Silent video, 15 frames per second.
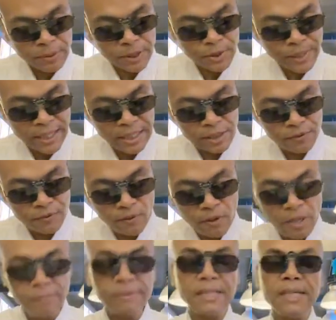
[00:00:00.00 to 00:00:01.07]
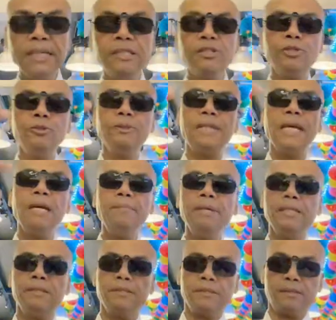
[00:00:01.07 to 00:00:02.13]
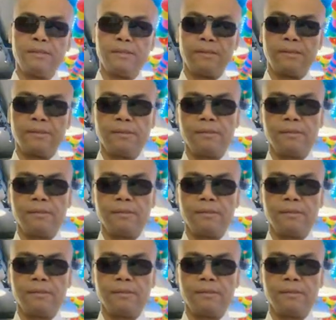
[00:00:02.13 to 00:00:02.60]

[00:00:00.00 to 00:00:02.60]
were transformed into demons.